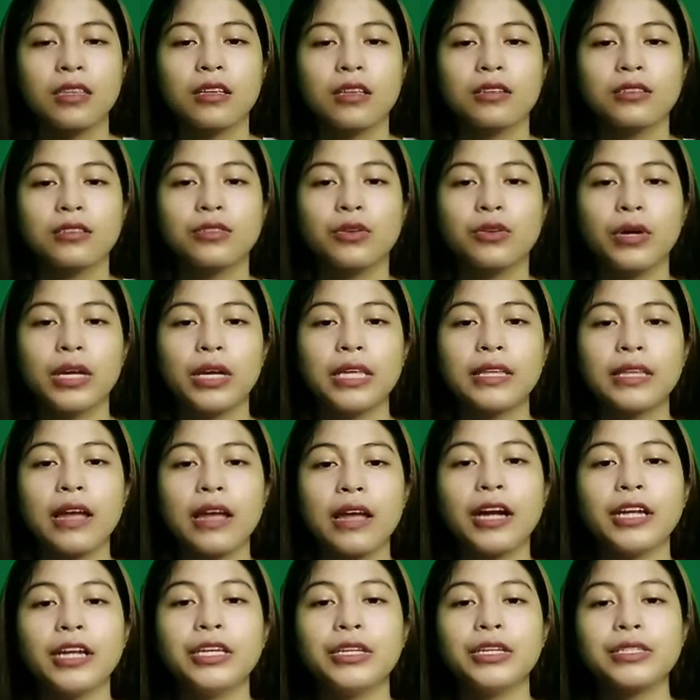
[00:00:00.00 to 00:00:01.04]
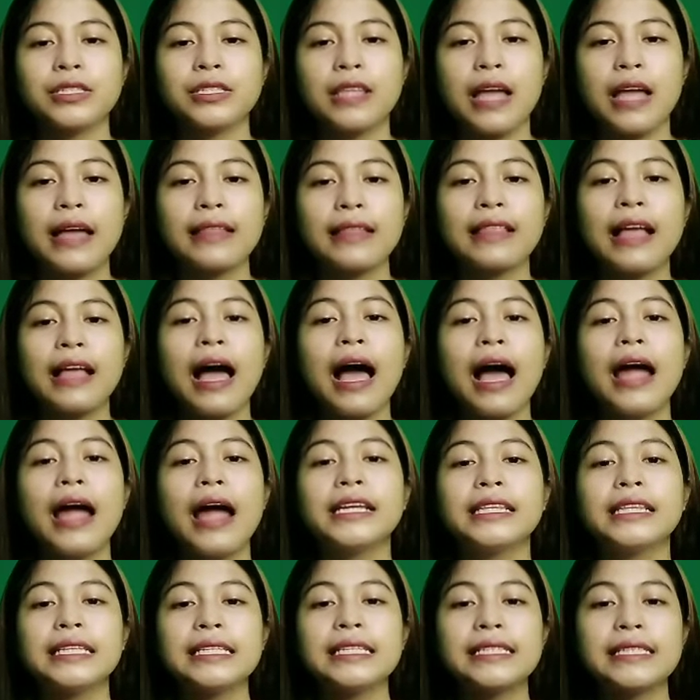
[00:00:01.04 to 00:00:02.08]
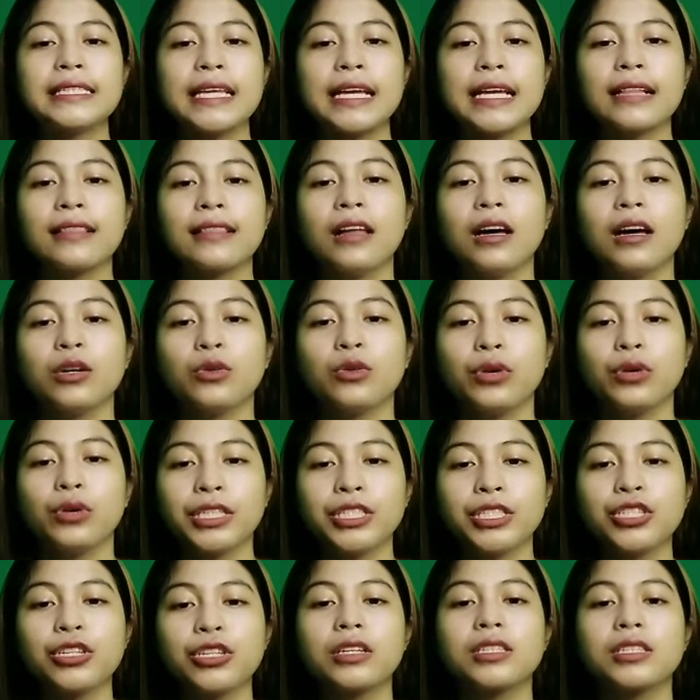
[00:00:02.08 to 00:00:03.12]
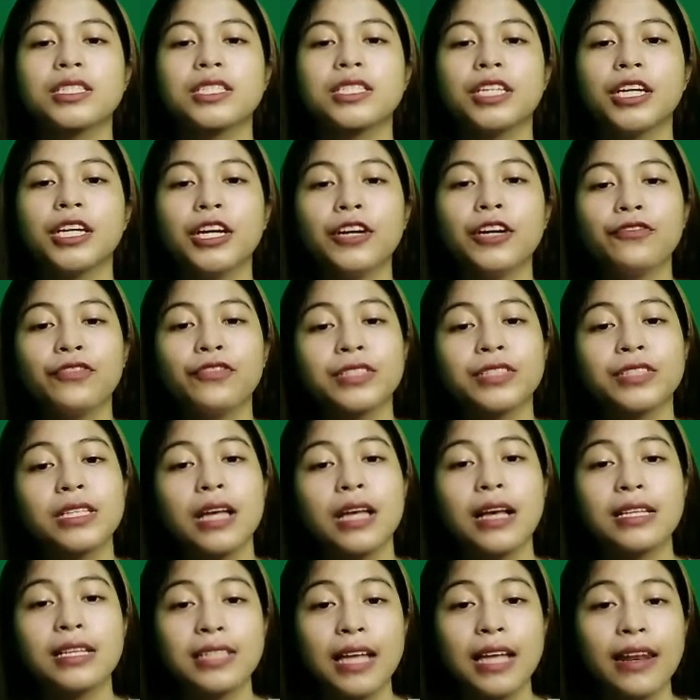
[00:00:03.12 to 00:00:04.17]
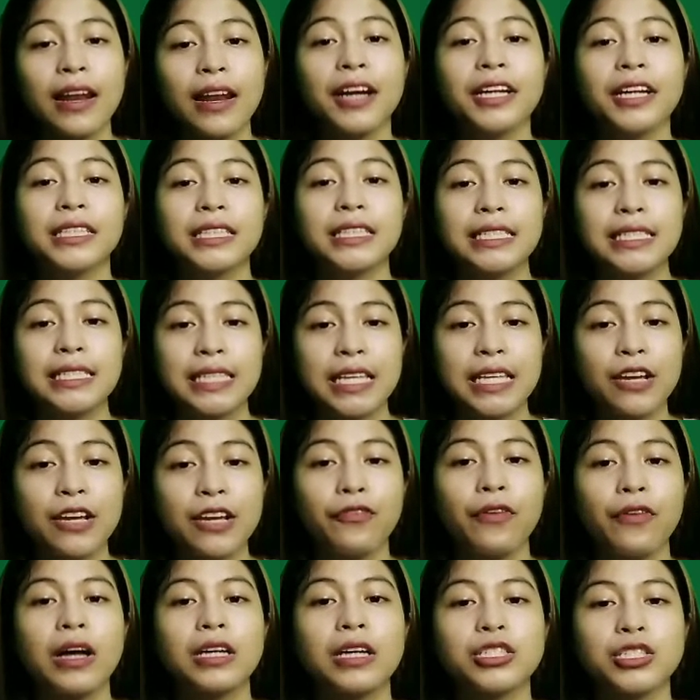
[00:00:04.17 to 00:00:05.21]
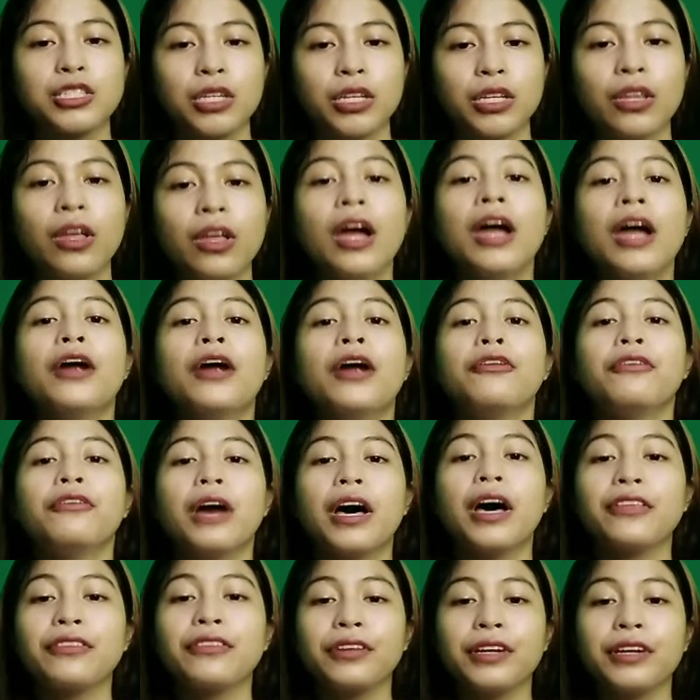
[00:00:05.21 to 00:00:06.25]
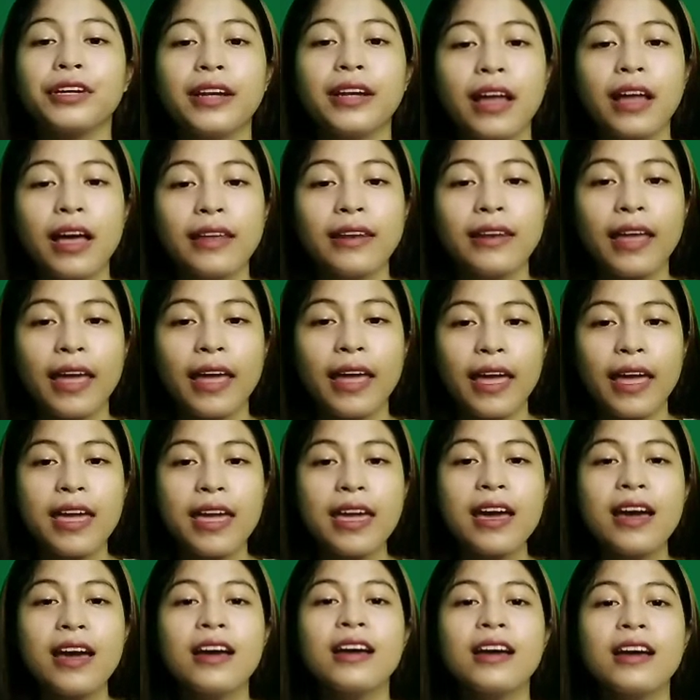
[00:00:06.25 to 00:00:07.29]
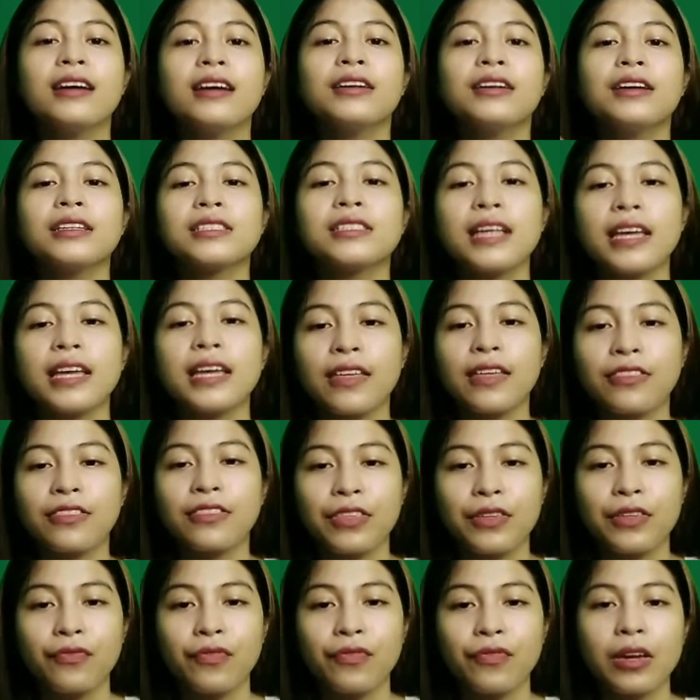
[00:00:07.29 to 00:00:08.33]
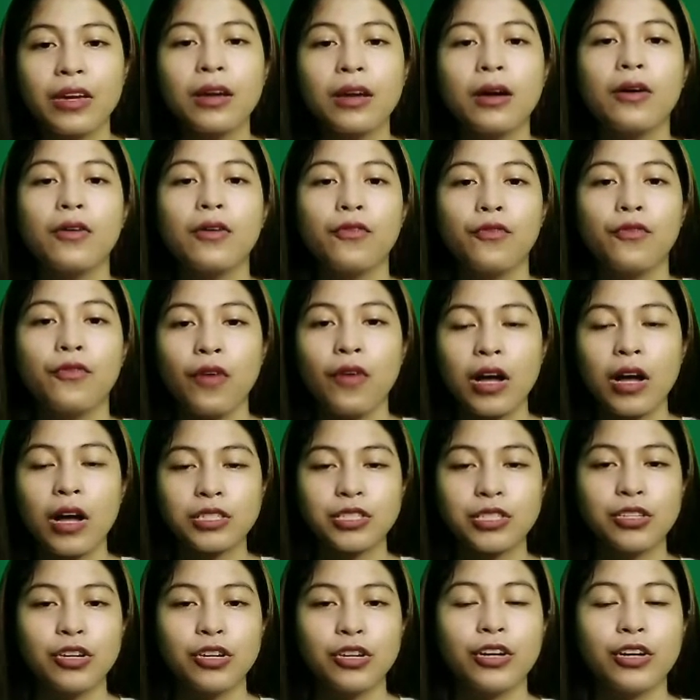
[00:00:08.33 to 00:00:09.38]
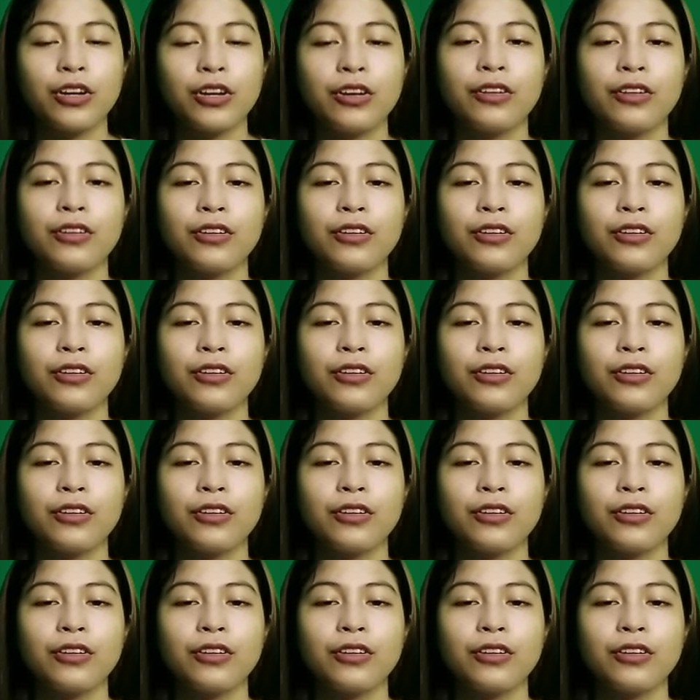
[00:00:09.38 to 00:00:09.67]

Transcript: So, it argues that artistic language serves as an artistic function rather than a scientific function.